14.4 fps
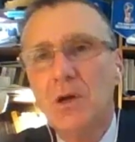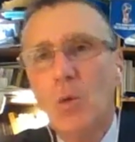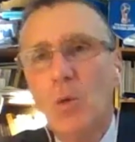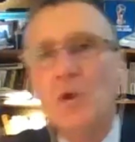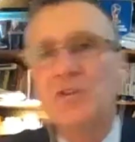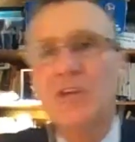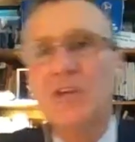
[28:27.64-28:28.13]

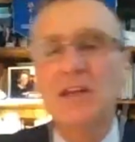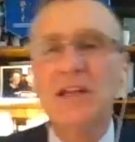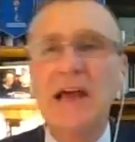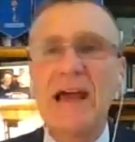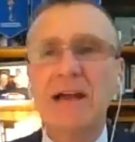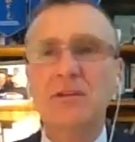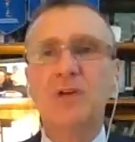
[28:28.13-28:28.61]
What they
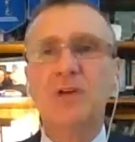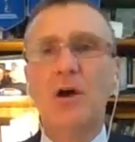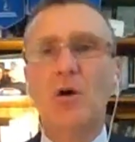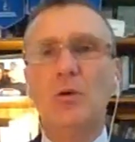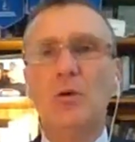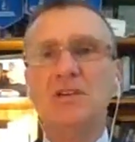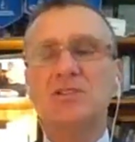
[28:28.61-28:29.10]
lack,
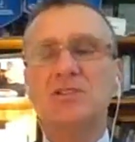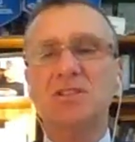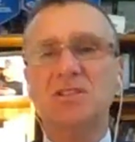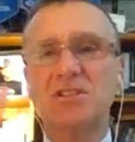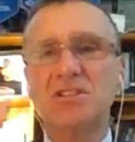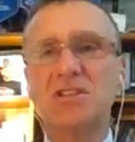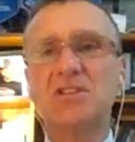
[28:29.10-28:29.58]
though, is the
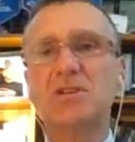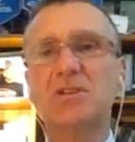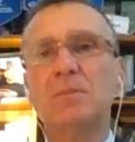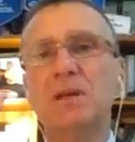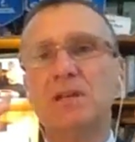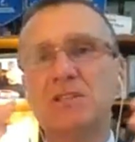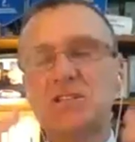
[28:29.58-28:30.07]

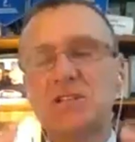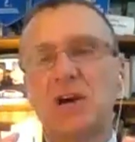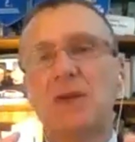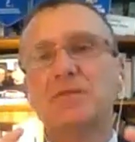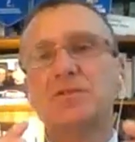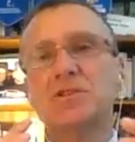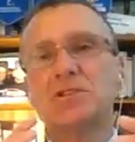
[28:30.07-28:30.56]
system
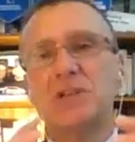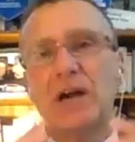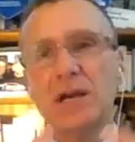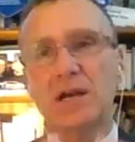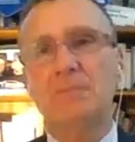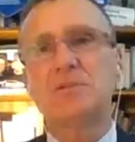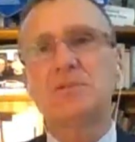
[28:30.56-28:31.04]
itself does not
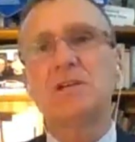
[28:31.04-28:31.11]
come